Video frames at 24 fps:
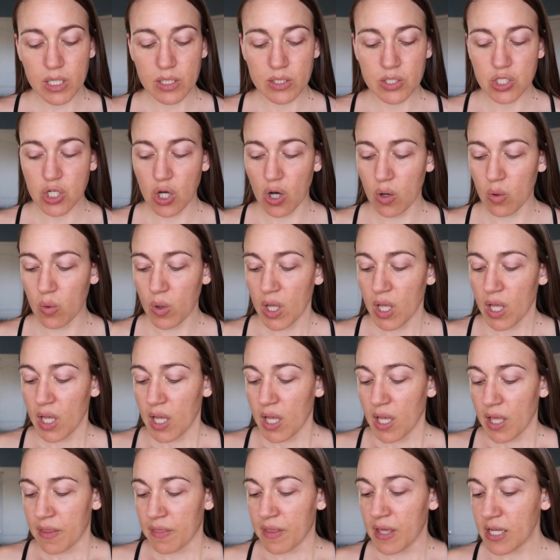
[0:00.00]
So
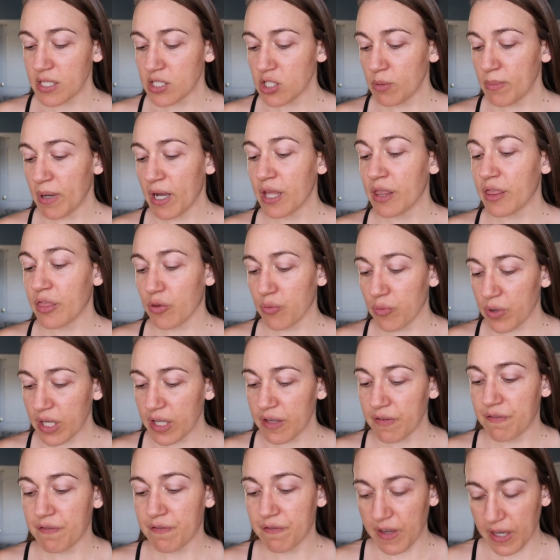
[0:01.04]
these are my
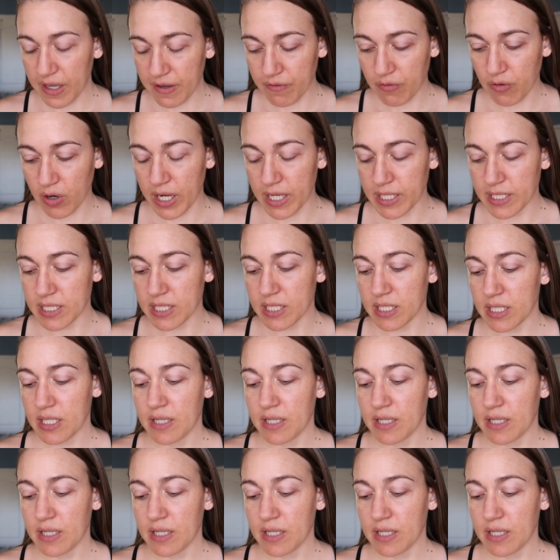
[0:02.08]
three favorite